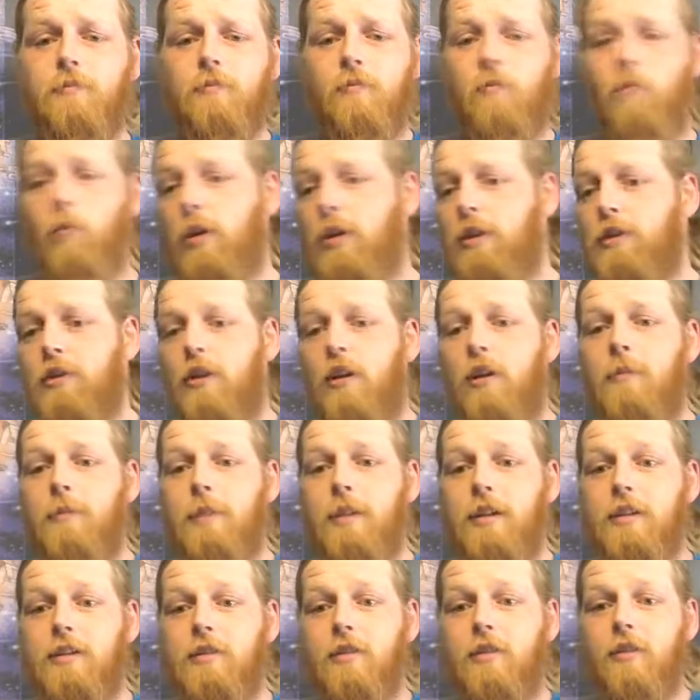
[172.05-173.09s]
when Dom
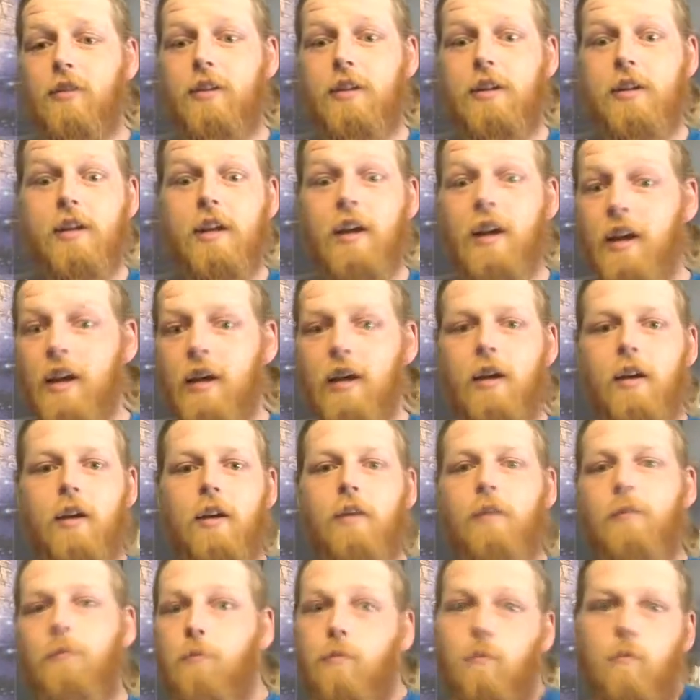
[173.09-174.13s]
has already
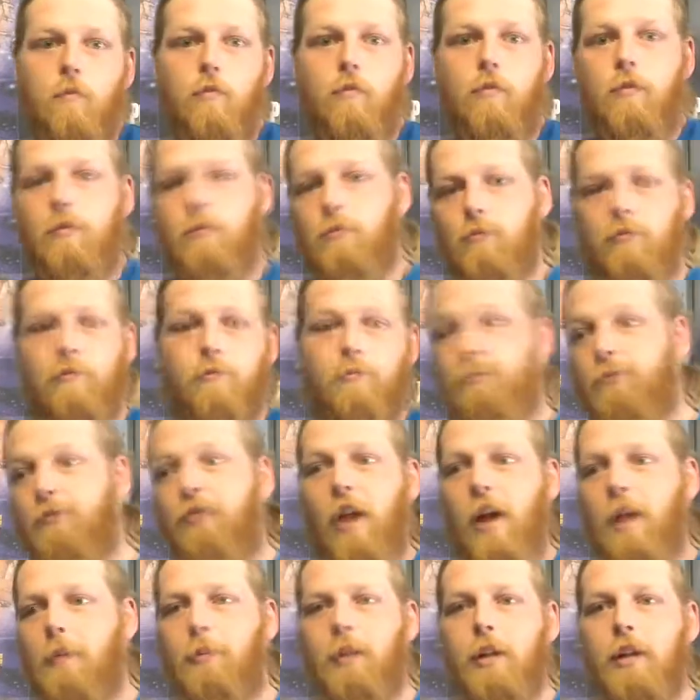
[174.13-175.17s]

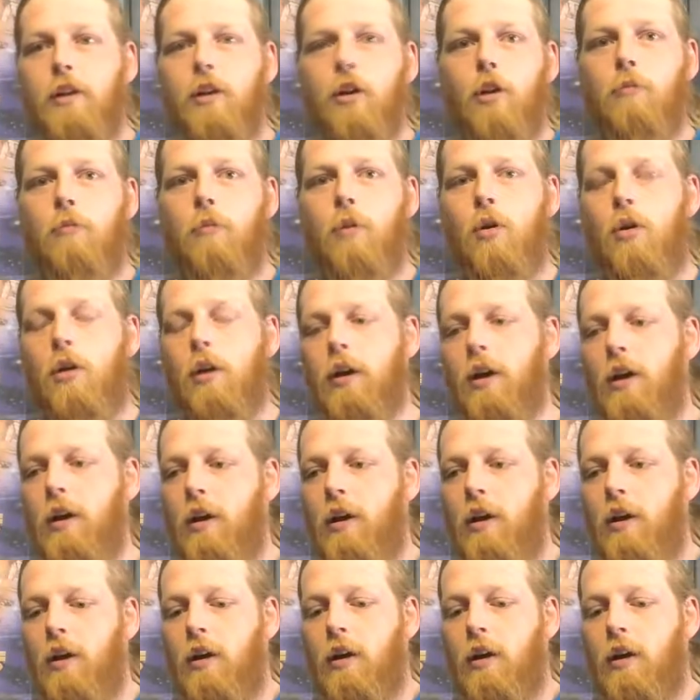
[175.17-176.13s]
family no more,